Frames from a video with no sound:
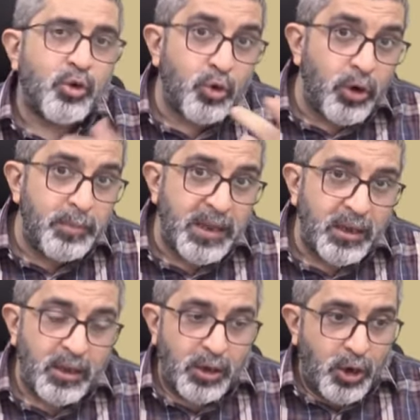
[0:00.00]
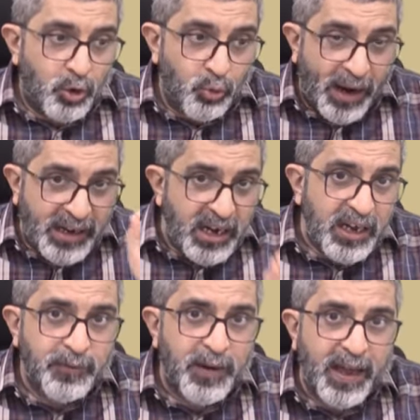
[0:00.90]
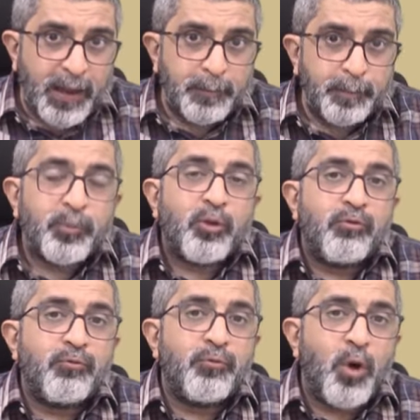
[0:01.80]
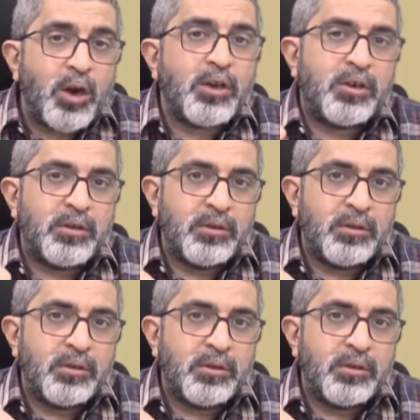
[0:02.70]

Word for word: could be to identify what